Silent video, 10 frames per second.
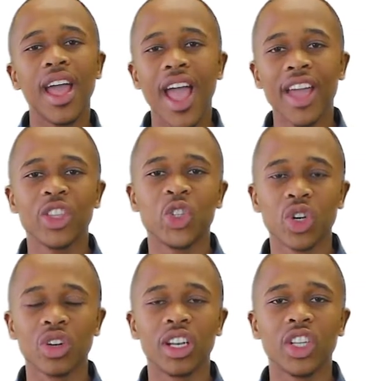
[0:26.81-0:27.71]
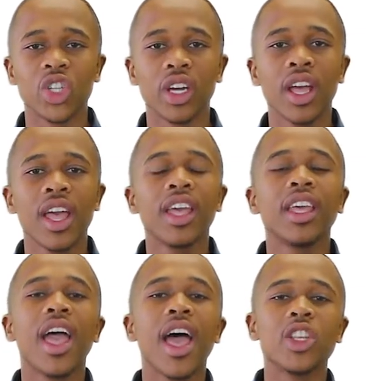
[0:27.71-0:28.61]
and the general ledger
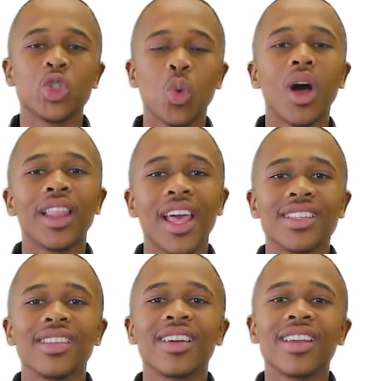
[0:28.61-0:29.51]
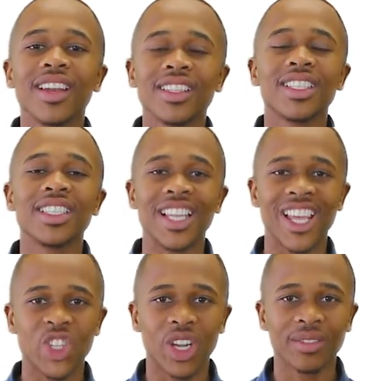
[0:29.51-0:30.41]
as well as the creditors
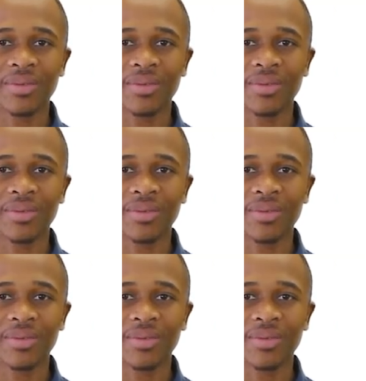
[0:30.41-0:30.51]
ledger.